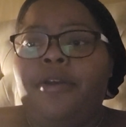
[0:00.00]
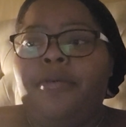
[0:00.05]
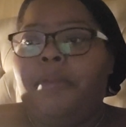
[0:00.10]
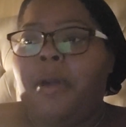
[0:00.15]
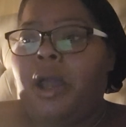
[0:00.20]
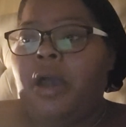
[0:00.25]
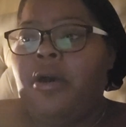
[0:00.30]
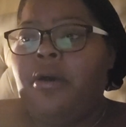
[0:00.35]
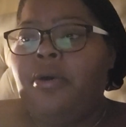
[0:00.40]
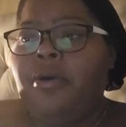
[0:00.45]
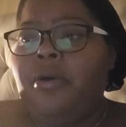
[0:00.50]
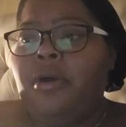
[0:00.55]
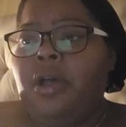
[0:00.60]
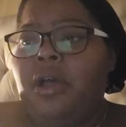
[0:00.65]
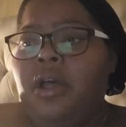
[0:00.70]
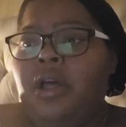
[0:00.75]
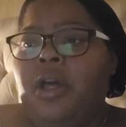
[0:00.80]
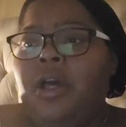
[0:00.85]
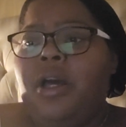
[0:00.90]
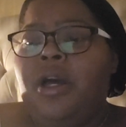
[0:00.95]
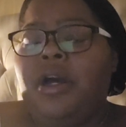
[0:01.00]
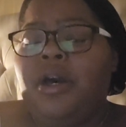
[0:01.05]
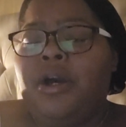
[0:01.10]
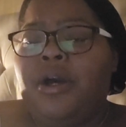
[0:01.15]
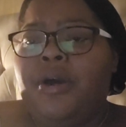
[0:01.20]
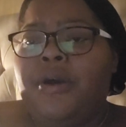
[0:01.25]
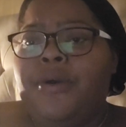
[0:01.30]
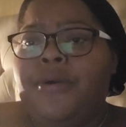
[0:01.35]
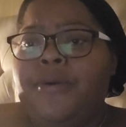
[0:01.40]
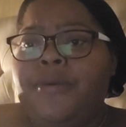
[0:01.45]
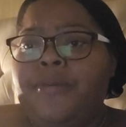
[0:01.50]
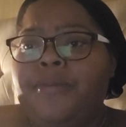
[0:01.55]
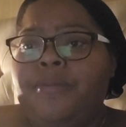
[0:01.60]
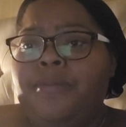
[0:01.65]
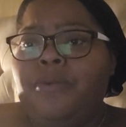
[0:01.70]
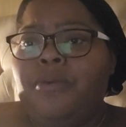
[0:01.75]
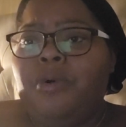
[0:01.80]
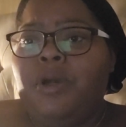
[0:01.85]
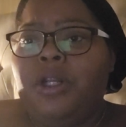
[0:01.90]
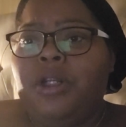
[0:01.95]
about.
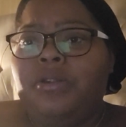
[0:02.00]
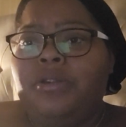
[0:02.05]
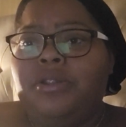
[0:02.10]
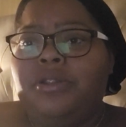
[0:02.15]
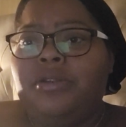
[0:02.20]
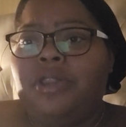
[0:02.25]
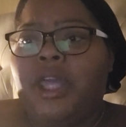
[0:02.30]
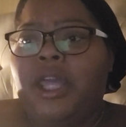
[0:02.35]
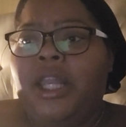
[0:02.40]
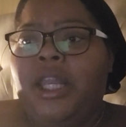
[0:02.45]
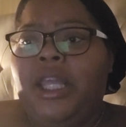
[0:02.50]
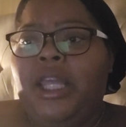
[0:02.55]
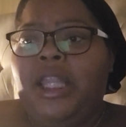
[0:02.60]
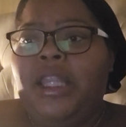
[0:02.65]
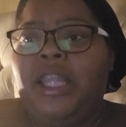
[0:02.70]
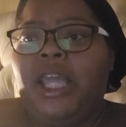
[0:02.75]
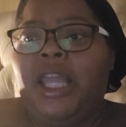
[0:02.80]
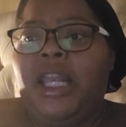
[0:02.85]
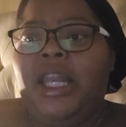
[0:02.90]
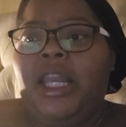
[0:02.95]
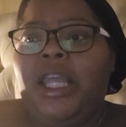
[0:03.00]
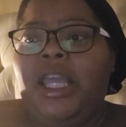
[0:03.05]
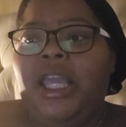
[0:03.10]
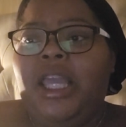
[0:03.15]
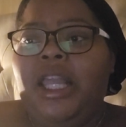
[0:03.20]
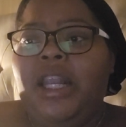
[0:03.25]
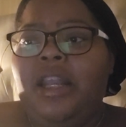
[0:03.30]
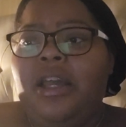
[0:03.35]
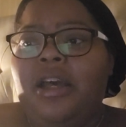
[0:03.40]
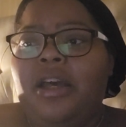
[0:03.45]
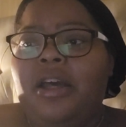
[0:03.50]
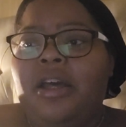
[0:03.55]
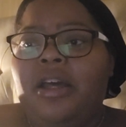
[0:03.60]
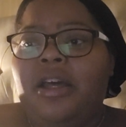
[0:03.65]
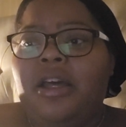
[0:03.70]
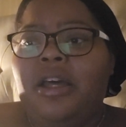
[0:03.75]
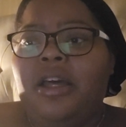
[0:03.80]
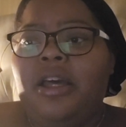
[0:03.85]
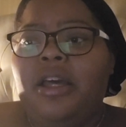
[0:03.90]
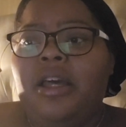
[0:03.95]
What else do they need? They need
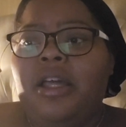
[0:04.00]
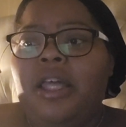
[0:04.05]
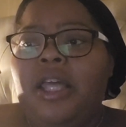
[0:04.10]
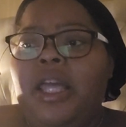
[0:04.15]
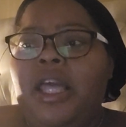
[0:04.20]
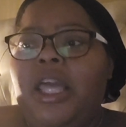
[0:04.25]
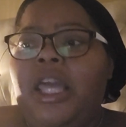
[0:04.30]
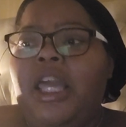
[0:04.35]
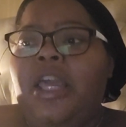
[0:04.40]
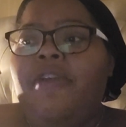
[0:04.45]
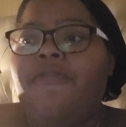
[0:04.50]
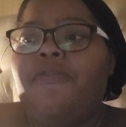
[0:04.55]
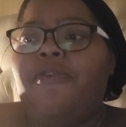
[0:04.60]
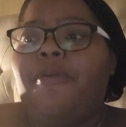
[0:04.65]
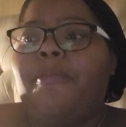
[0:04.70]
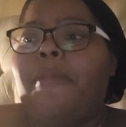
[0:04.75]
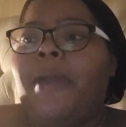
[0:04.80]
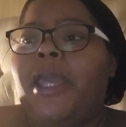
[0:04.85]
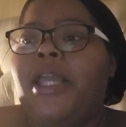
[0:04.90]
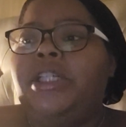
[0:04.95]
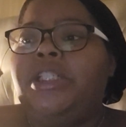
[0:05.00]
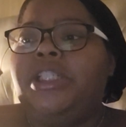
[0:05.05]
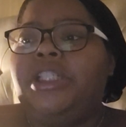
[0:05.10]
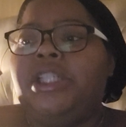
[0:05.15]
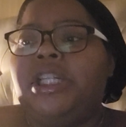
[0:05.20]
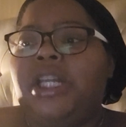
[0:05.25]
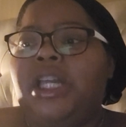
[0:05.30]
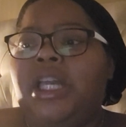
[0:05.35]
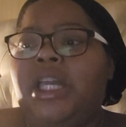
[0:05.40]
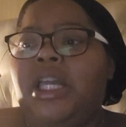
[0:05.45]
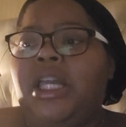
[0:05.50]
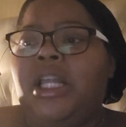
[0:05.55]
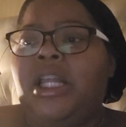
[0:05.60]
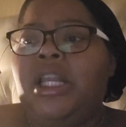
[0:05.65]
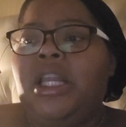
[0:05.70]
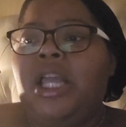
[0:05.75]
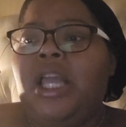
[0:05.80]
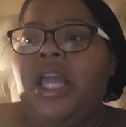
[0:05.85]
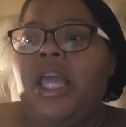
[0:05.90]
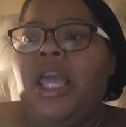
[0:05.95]

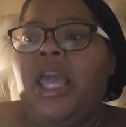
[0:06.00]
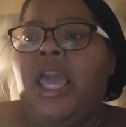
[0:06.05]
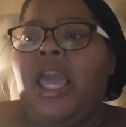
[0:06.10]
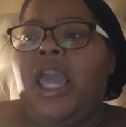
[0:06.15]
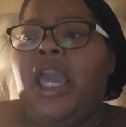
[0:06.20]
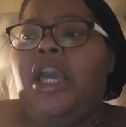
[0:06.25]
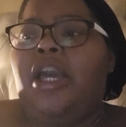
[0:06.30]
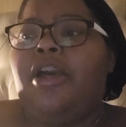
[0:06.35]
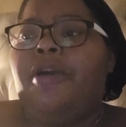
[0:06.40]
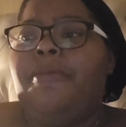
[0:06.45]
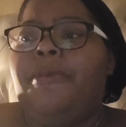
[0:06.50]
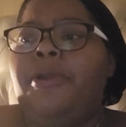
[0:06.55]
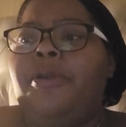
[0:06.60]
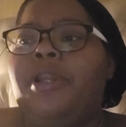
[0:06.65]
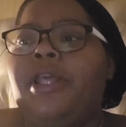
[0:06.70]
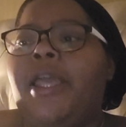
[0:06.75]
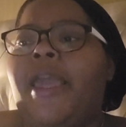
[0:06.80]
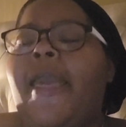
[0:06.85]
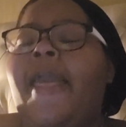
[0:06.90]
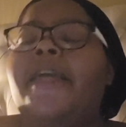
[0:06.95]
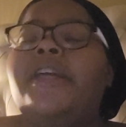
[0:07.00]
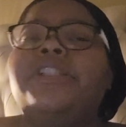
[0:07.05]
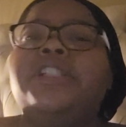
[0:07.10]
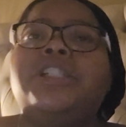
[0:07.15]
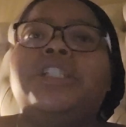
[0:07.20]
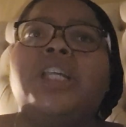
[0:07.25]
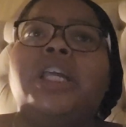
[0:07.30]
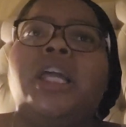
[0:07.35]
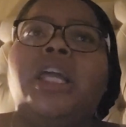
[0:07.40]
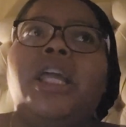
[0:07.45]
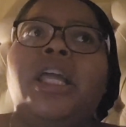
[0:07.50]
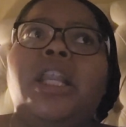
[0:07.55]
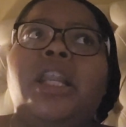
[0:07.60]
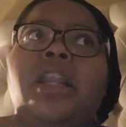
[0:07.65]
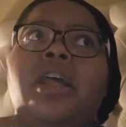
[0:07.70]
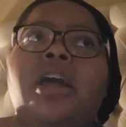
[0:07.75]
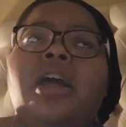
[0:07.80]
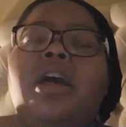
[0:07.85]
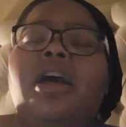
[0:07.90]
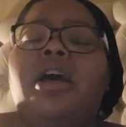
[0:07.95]
information and
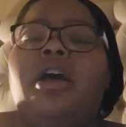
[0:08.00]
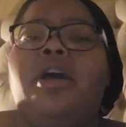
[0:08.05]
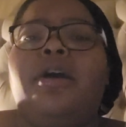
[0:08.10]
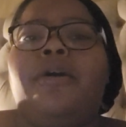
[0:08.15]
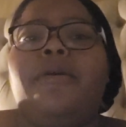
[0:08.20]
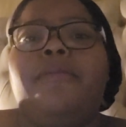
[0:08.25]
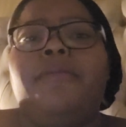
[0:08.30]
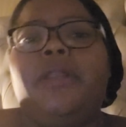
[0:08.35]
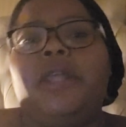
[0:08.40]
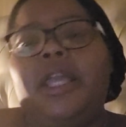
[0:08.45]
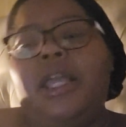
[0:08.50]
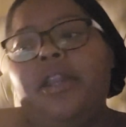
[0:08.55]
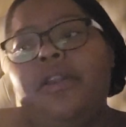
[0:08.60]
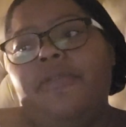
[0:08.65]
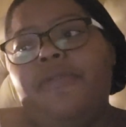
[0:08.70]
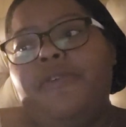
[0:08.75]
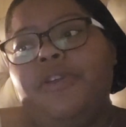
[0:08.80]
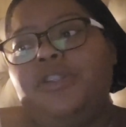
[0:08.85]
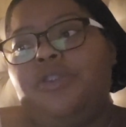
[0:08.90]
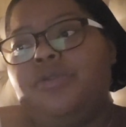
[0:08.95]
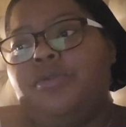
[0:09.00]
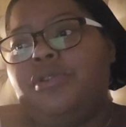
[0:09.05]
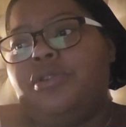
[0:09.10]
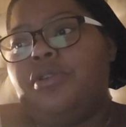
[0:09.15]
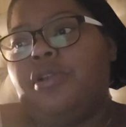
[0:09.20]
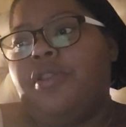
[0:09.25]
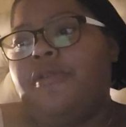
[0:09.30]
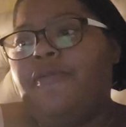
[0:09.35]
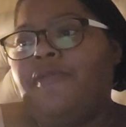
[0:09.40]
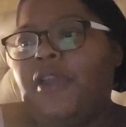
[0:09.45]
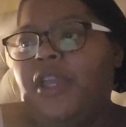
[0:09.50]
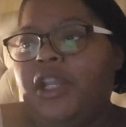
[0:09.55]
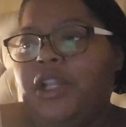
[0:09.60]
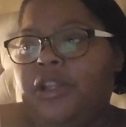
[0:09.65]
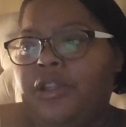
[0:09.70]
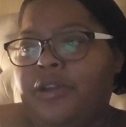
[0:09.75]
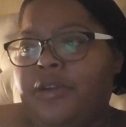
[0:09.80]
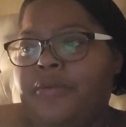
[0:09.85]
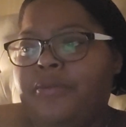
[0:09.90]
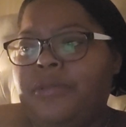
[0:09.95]
communication. The individuals or the
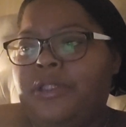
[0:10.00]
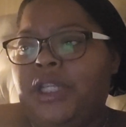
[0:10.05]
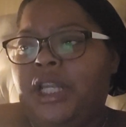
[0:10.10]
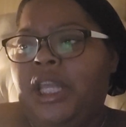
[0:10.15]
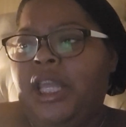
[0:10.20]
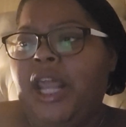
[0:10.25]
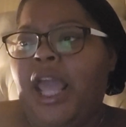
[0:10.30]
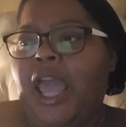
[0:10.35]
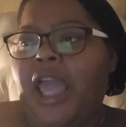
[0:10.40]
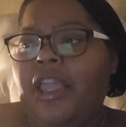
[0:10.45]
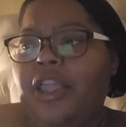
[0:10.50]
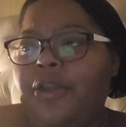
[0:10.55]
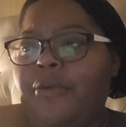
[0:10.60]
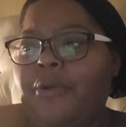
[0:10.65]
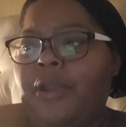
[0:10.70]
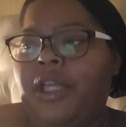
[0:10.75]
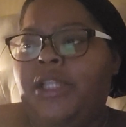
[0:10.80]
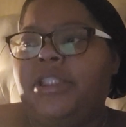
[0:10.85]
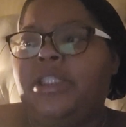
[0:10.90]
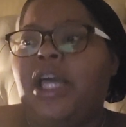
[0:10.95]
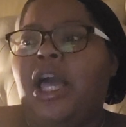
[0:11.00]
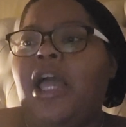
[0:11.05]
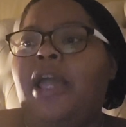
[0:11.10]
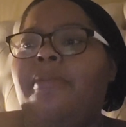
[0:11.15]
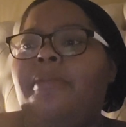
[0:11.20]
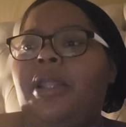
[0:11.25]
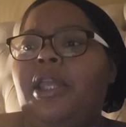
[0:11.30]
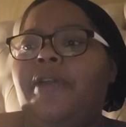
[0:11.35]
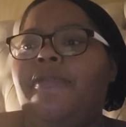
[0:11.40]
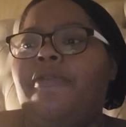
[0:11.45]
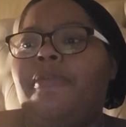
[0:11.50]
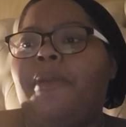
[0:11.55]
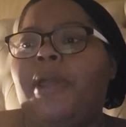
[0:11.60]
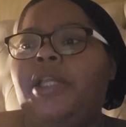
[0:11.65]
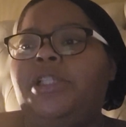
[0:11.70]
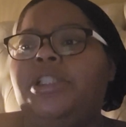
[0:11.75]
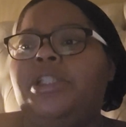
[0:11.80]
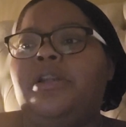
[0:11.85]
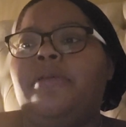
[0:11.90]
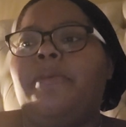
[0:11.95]
victims need accurate and timely
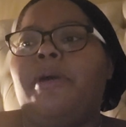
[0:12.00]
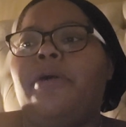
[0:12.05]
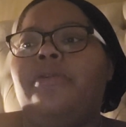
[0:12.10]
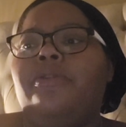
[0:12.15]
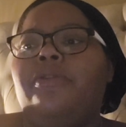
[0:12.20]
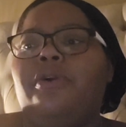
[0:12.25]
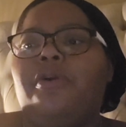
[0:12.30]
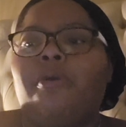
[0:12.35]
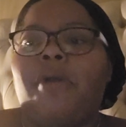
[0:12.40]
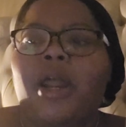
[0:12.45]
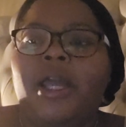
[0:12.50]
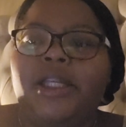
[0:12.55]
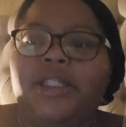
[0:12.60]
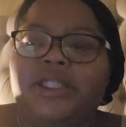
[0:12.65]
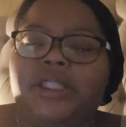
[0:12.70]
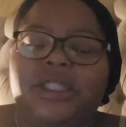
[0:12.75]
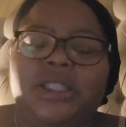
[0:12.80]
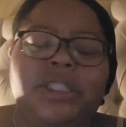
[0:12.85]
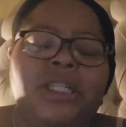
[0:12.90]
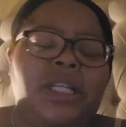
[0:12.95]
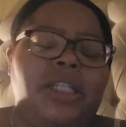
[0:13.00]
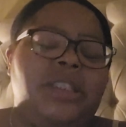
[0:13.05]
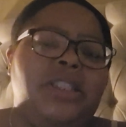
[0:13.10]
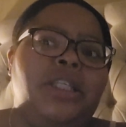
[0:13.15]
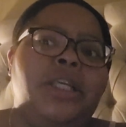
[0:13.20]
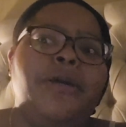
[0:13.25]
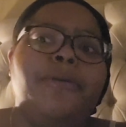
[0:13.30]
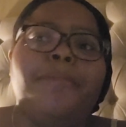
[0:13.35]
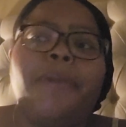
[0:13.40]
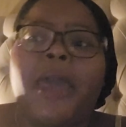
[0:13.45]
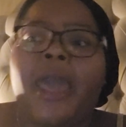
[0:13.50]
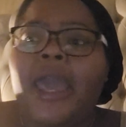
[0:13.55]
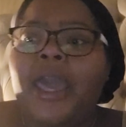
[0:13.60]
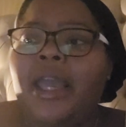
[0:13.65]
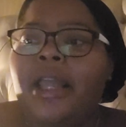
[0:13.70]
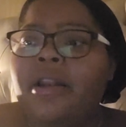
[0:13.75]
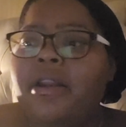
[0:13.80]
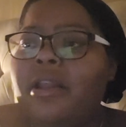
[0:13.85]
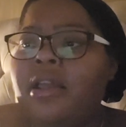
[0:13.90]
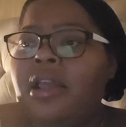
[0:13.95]
information about the crisis and its
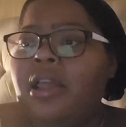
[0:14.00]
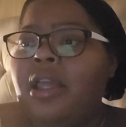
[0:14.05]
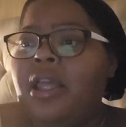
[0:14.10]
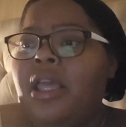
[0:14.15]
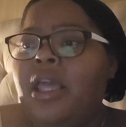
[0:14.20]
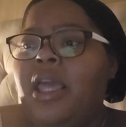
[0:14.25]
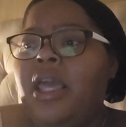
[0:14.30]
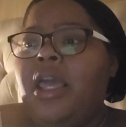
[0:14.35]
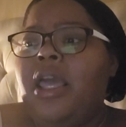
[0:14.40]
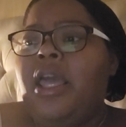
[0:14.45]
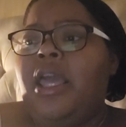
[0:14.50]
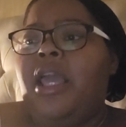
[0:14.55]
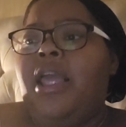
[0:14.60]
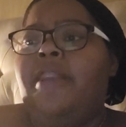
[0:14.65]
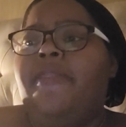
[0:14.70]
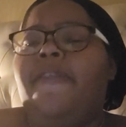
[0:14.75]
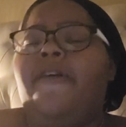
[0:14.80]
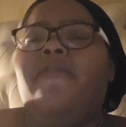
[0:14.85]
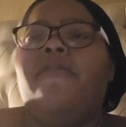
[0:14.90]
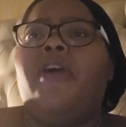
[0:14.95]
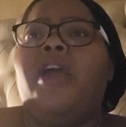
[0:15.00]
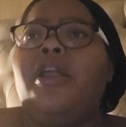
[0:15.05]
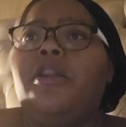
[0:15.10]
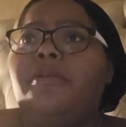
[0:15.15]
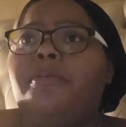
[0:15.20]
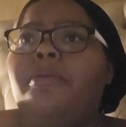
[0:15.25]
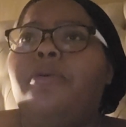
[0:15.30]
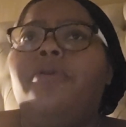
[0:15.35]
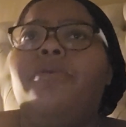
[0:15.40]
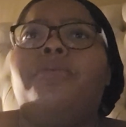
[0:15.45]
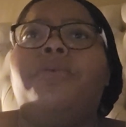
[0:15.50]
impact and the available